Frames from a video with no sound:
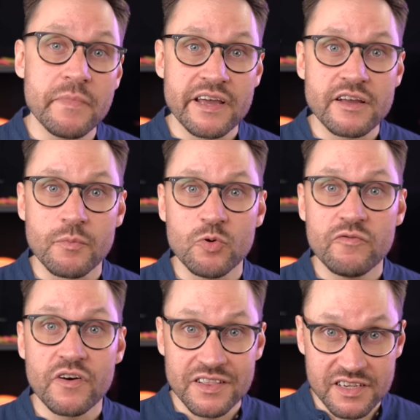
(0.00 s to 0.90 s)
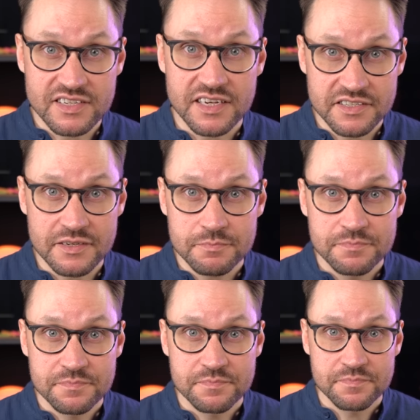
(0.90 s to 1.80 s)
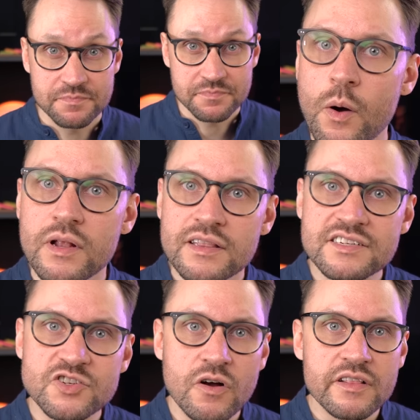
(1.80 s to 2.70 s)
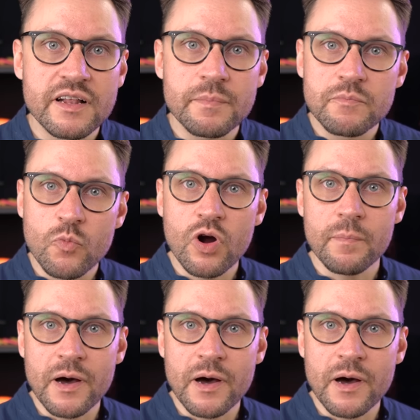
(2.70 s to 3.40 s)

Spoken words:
making a move on this idea. Now, let's talk a little bit more